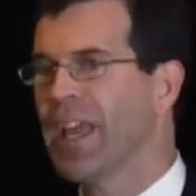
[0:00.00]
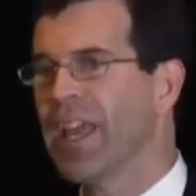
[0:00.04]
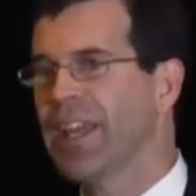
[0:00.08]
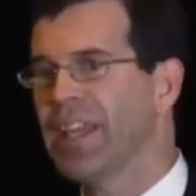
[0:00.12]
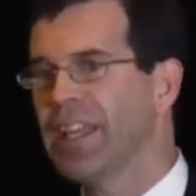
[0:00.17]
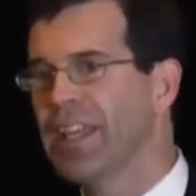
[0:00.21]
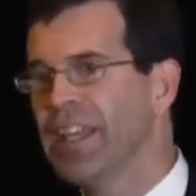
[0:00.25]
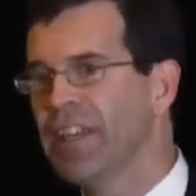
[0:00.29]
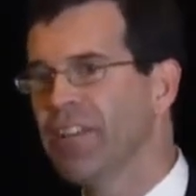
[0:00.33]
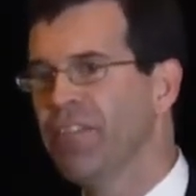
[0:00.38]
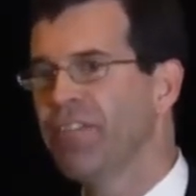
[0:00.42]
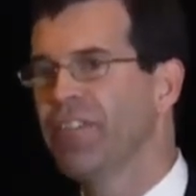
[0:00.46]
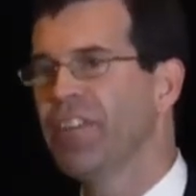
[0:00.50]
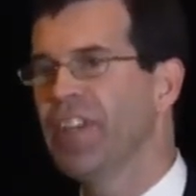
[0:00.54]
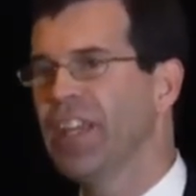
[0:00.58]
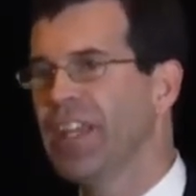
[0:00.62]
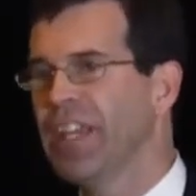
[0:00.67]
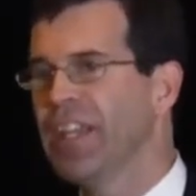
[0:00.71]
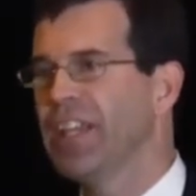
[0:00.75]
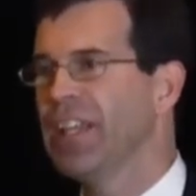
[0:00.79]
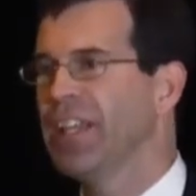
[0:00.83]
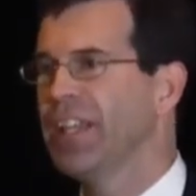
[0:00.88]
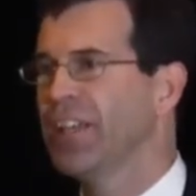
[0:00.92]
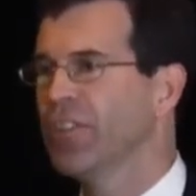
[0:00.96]
And if
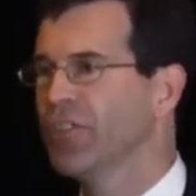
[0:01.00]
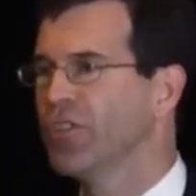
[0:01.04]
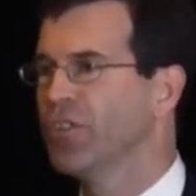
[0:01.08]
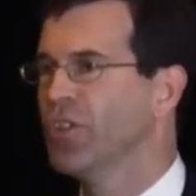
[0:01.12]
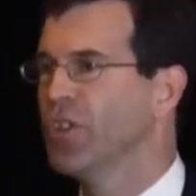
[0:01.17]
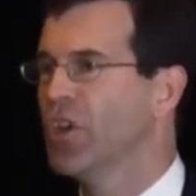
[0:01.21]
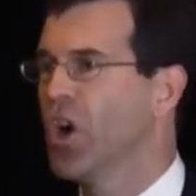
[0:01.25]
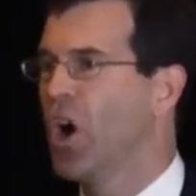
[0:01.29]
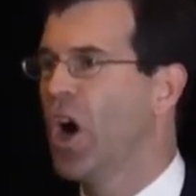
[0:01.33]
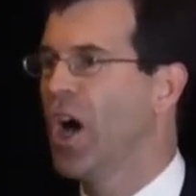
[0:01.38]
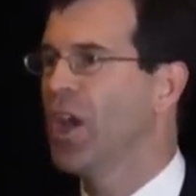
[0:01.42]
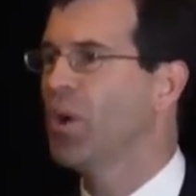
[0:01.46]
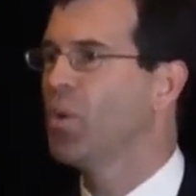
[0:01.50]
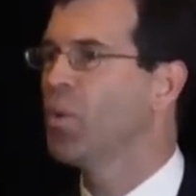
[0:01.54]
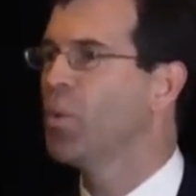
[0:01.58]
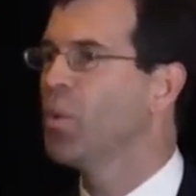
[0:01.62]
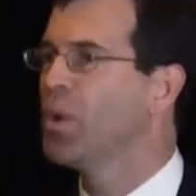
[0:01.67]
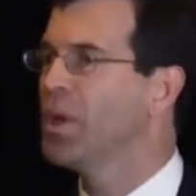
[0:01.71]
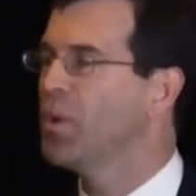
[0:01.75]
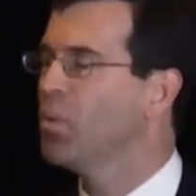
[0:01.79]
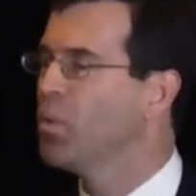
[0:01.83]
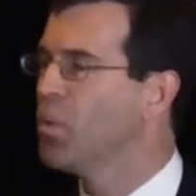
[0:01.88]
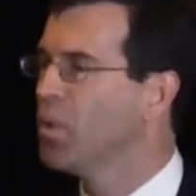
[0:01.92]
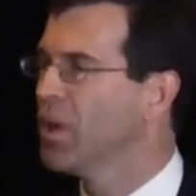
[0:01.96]
it is not,
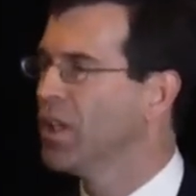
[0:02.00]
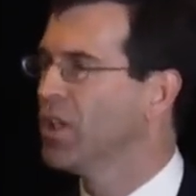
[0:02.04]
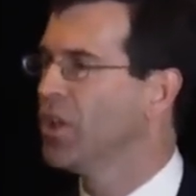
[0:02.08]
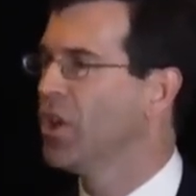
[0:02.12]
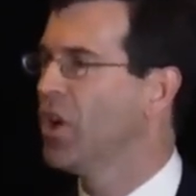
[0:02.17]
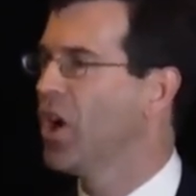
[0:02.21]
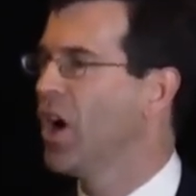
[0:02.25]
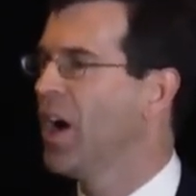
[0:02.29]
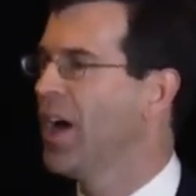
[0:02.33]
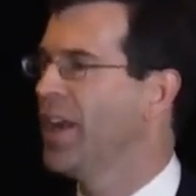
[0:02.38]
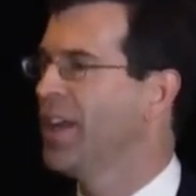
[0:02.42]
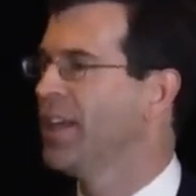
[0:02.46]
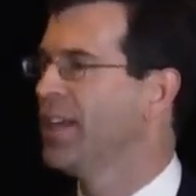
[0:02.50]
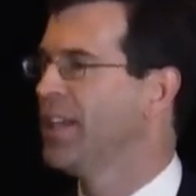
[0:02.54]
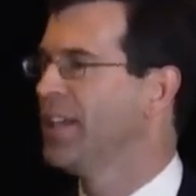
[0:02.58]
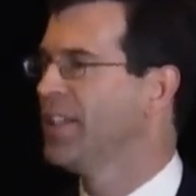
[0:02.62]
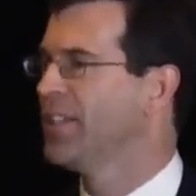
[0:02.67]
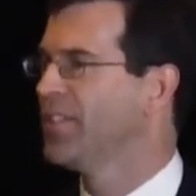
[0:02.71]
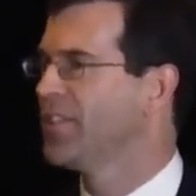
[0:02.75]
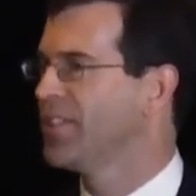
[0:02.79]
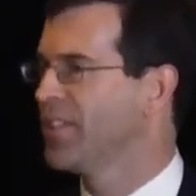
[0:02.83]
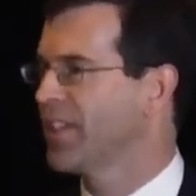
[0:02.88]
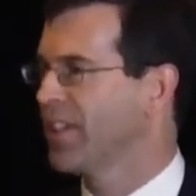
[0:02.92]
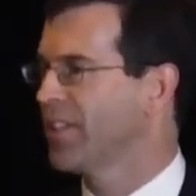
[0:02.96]
we will not
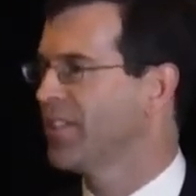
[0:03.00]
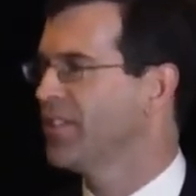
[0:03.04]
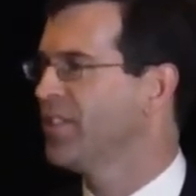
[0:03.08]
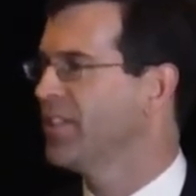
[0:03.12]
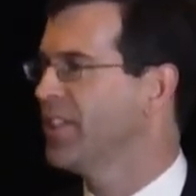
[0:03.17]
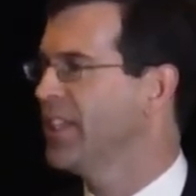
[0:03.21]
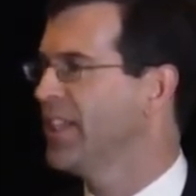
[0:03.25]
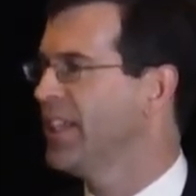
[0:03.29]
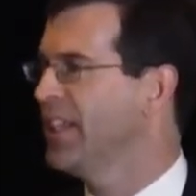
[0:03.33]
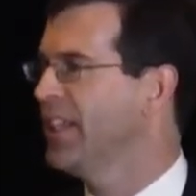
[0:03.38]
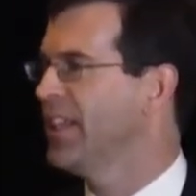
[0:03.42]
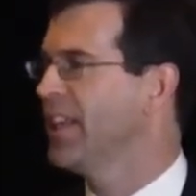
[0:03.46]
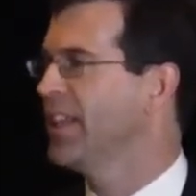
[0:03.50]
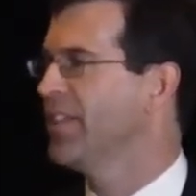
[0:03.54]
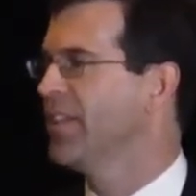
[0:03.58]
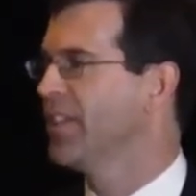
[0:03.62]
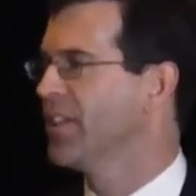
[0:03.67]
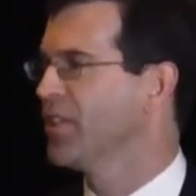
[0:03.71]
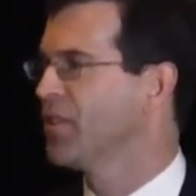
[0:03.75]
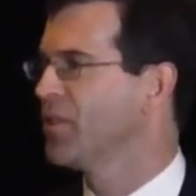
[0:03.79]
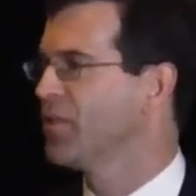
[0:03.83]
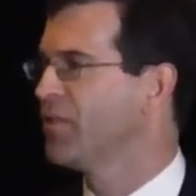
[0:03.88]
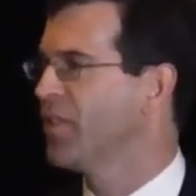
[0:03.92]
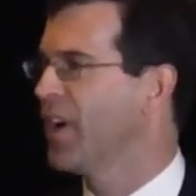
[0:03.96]
succeed in
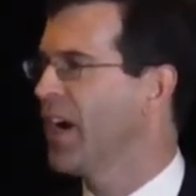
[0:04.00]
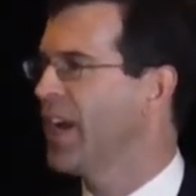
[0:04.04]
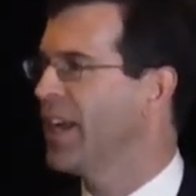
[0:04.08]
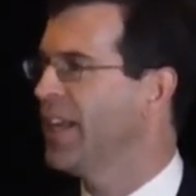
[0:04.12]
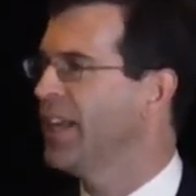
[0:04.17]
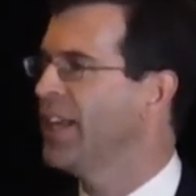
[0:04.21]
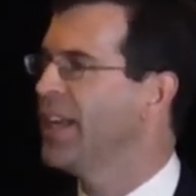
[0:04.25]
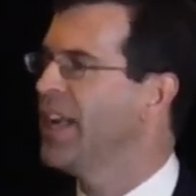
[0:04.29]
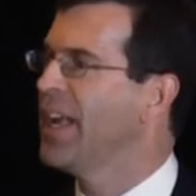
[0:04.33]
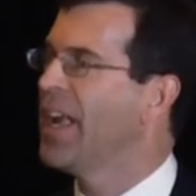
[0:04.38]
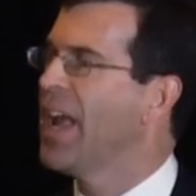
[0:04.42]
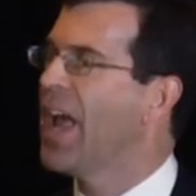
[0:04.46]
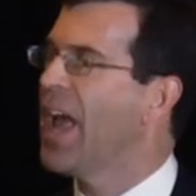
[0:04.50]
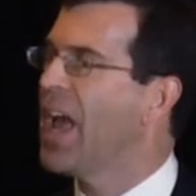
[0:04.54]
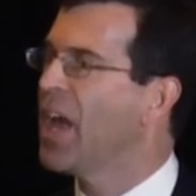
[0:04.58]
this fight.